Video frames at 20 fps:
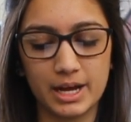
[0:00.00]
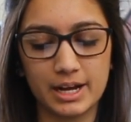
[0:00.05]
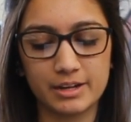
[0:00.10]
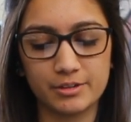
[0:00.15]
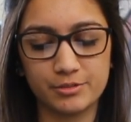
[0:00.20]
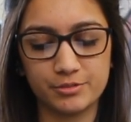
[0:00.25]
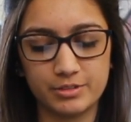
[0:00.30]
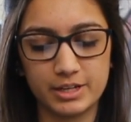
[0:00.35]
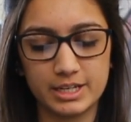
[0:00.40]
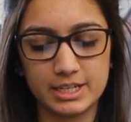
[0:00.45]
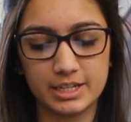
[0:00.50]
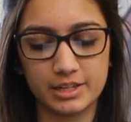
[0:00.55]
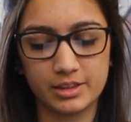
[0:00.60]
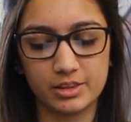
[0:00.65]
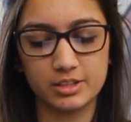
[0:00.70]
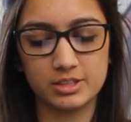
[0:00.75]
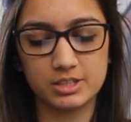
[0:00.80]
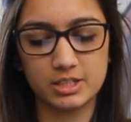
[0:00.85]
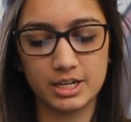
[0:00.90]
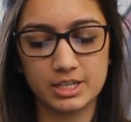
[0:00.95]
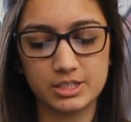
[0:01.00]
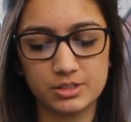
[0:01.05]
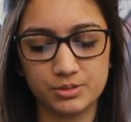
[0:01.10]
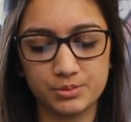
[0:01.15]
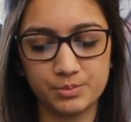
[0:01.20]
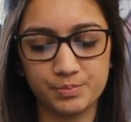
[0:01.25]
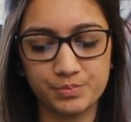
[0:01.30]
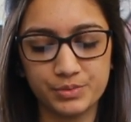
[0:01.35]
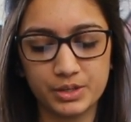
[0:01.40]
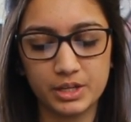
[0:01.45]
and fading in the title.
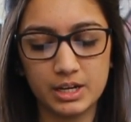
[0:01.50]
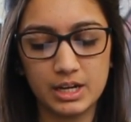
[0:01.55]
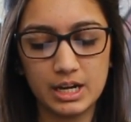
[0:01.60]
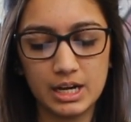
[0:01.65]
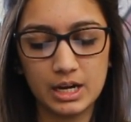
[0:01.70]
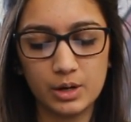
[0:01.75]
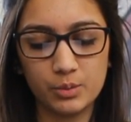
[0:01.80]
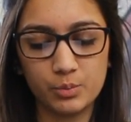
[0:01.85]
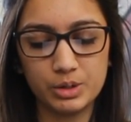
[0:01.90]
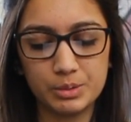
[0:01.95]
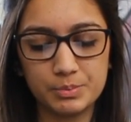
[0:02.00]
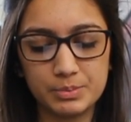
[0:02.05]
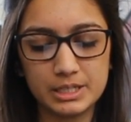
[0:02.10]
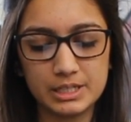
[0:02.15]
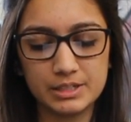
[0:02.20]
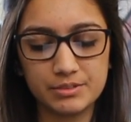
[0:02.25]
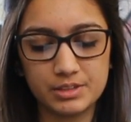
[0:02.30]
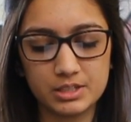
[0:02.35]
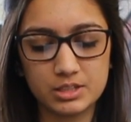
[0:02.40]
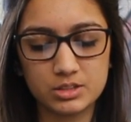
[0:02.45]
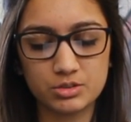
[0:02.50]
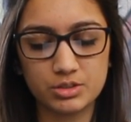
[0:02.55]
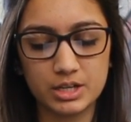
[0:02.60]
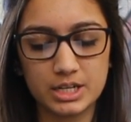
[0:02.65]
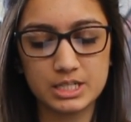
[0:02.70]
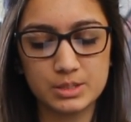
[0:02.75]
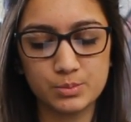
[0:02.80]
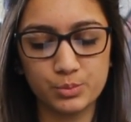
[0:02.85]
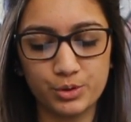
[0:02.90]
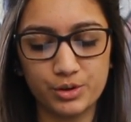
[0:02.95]
We believe this
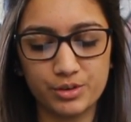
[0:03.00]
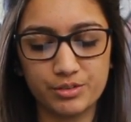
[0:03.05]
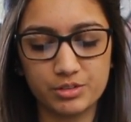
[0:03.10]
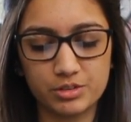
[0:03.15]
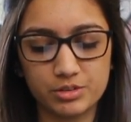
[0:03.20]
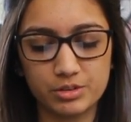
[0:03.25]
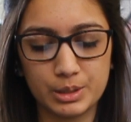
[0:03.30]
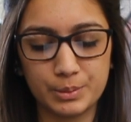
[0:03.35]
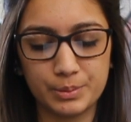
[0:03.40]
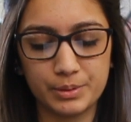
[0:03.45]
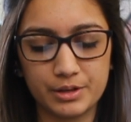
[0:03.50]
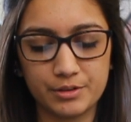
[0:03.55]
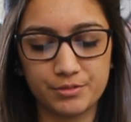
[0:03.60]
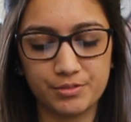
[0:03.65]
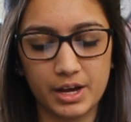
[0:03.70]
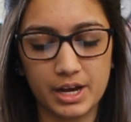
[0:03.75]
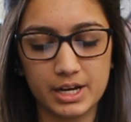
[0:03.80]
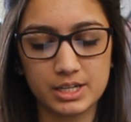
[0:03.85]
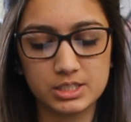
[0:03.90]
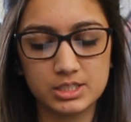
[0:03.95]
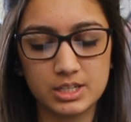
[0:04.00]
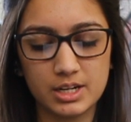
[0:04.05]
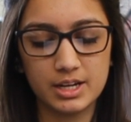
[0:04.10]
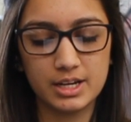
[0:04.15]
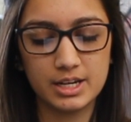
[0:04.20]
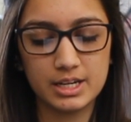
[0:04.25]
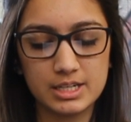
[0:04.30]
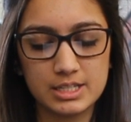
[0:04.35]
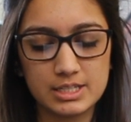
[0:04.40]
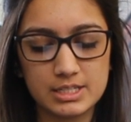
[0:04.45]
creates more of a creepy effect.
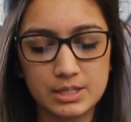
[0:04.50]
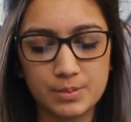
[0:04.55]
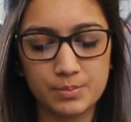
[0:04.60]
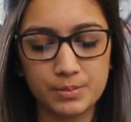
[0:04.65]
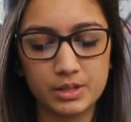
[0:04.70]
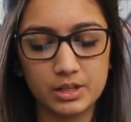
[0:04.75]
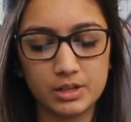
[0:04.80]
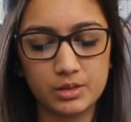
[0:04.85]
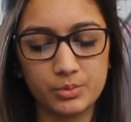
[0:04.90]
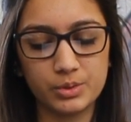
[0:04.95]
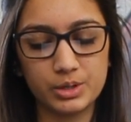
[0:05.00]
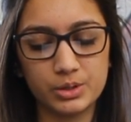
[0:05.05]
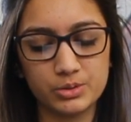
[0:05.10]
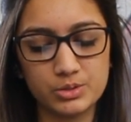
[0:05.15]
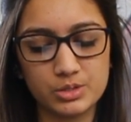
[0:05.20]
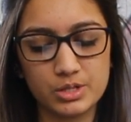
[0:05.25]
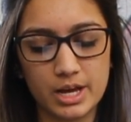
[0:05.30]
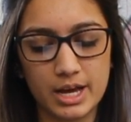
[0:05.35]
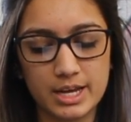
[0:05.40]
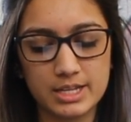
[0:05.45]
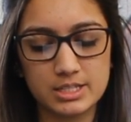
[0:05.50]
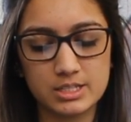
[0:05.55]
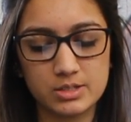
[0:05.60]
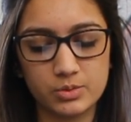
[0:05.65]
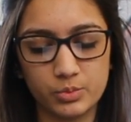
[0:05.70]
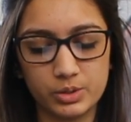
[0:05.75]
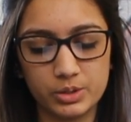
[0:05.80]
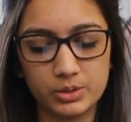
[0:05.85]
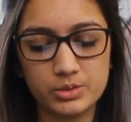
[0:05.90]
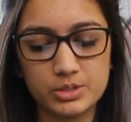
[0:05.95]
Similarly, we
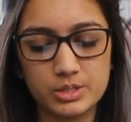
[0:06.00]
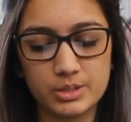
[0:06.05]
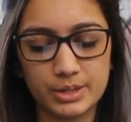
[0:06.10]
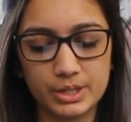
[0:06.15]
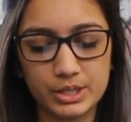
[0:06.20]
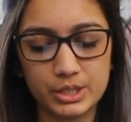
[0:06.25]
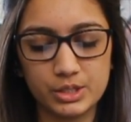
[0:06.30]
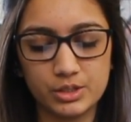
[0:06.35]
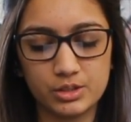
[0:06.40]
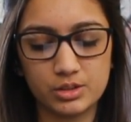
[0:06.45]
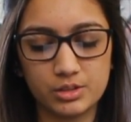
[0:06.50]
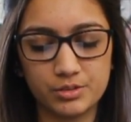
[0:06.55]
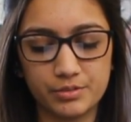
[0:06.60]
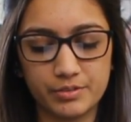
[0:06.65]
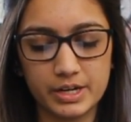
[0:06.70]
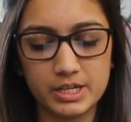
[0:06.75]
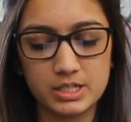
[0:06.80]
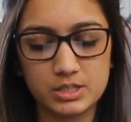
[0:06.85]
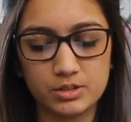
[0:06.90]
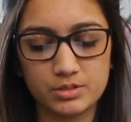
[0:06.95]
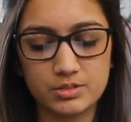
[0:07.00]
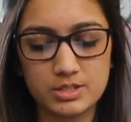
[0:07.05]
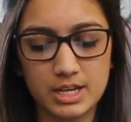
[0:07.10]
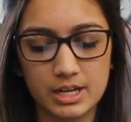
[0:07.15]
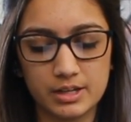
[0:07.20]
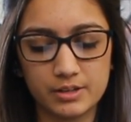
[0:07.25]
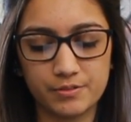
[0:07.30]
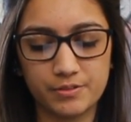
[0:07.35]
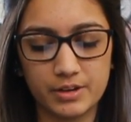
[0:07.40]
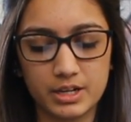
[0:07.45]
also include the range of
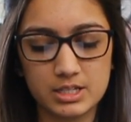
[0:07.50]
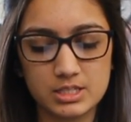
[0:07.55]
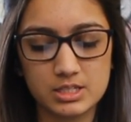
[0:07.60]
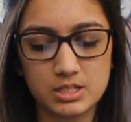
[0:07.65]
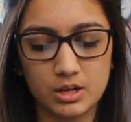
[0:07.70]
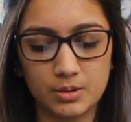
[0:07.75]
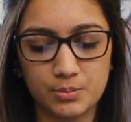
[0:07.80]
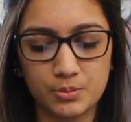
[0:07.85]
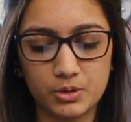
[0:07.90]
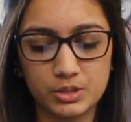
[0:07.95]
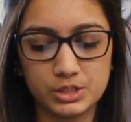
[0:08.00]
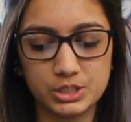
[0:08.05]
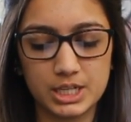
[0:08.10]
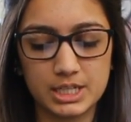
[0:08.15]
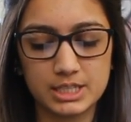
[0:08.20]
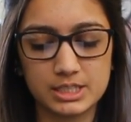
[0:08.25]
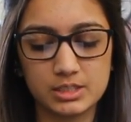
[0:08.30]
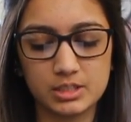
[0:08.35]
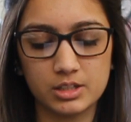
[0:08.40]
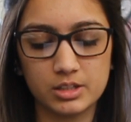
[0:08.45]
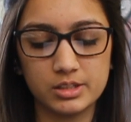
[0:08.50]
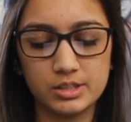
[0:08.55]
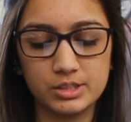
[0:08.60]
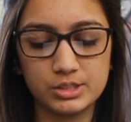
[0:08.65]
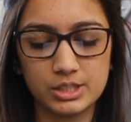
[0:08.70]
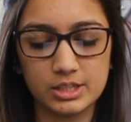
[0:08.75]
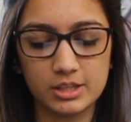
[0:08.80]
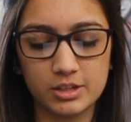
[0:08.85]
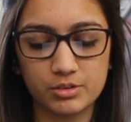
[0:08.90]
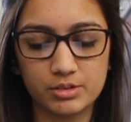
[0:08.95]
sound effects in our project,
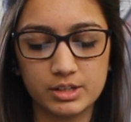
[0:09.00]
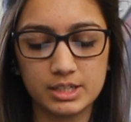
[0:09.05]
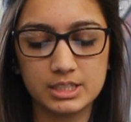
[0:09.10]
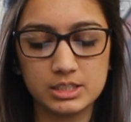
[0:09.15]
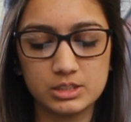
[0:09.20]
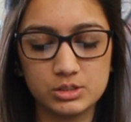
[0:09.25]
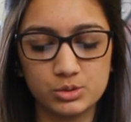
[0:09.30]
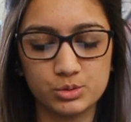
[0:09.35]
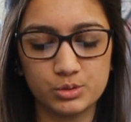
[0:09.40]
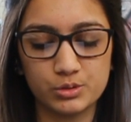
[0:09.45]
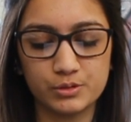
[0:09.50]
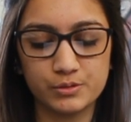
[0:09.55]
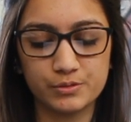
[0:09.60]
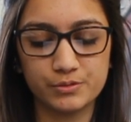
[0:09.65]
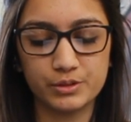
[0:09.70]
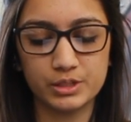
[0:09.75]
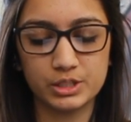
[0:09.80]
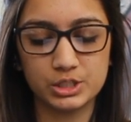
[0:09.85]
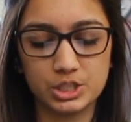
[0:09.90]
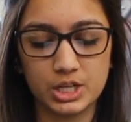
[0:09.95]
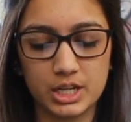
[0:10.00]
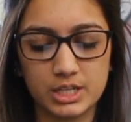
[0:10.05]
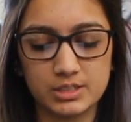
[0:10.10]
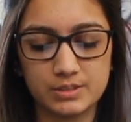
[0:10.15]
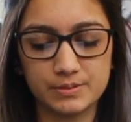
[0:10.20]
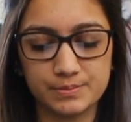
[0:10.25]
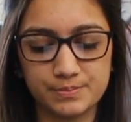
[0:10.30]
including the creaking door for the shed.